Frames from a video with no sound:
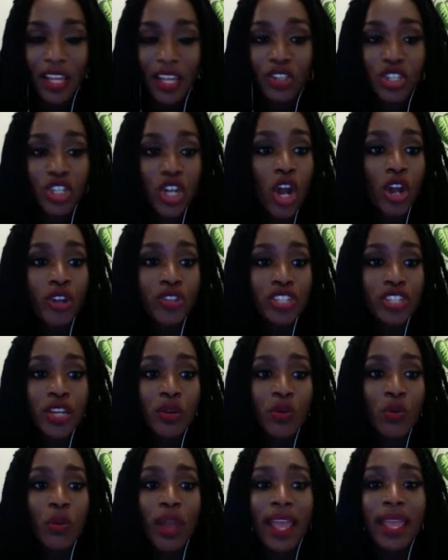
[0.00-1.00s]
they're
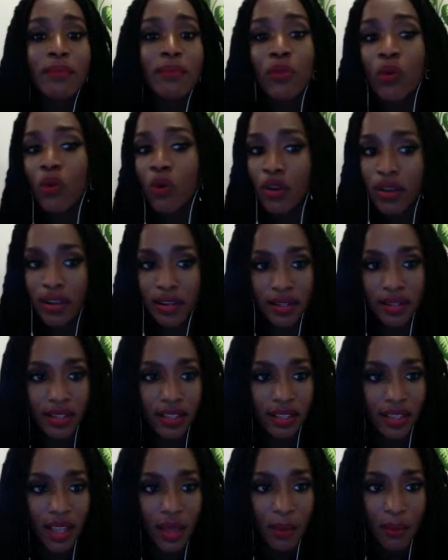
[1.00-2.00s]
charging way more.
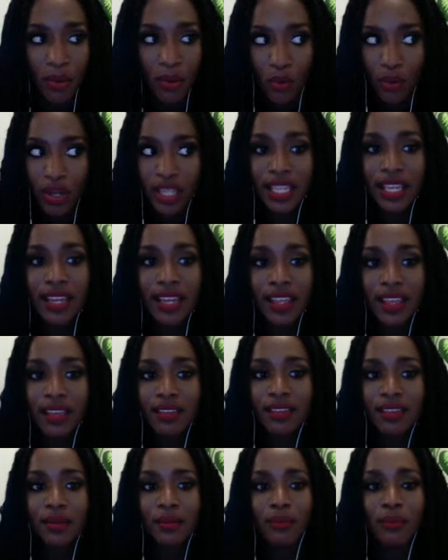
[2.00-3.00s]
But we're
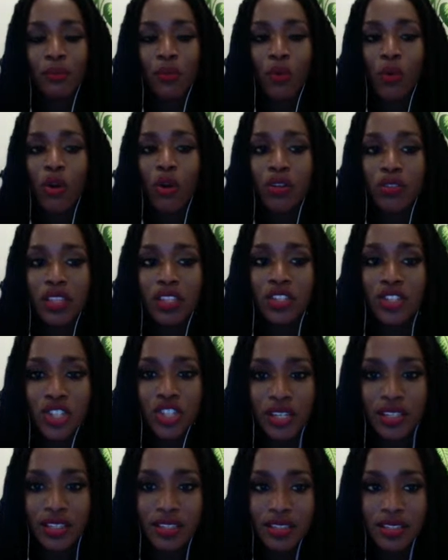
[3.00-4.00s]
getting more than
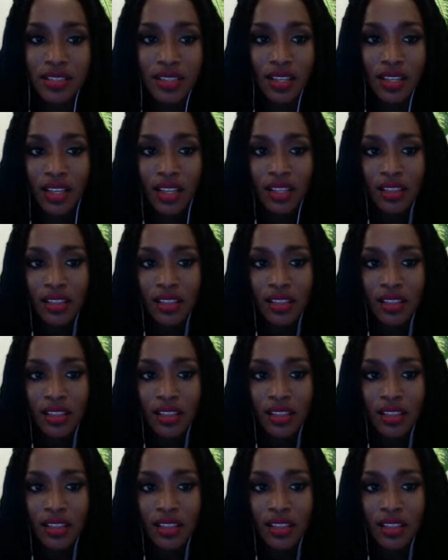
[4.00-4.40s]
just